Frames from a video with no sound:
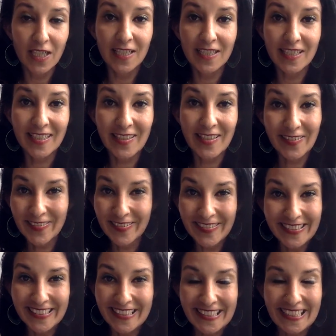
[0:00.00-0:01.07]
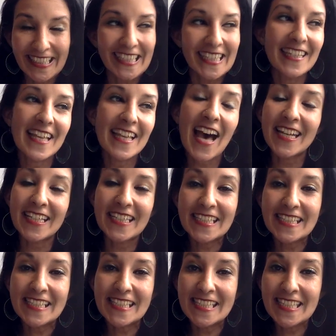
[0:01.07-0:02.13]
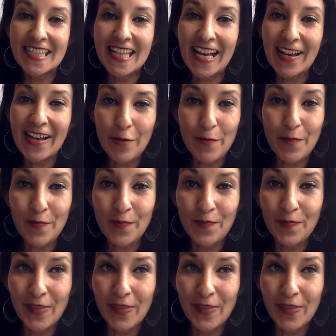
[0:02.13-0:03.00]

So, that is um,